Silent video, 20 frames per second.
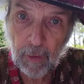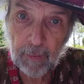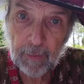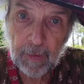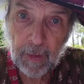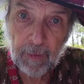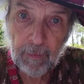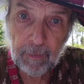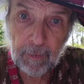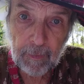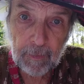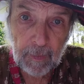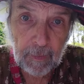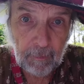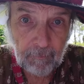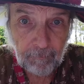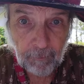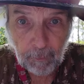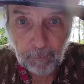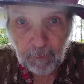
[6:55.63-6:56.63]
They,
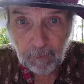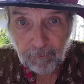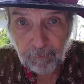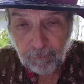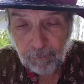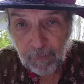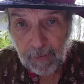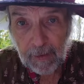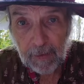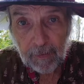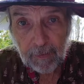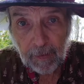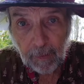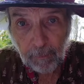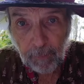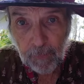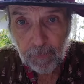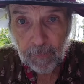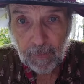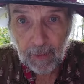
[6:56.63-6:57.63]
from the feet, they
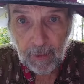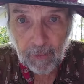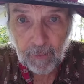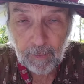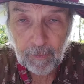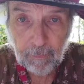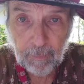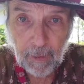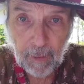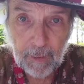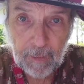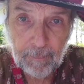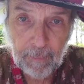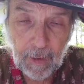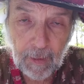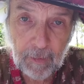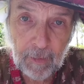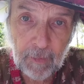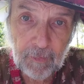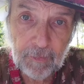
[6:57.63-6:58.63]
put the other body
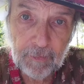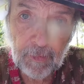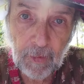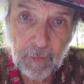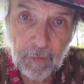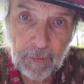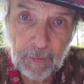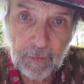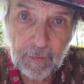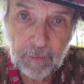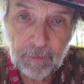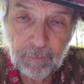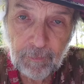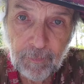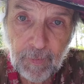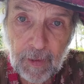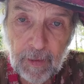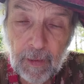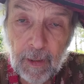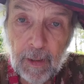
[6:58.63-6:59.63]
bag starting at his
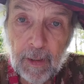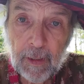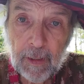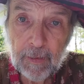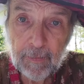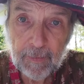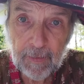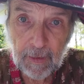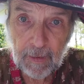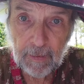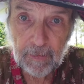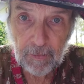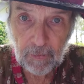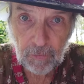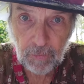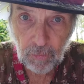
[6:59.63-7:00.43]
feet, and then the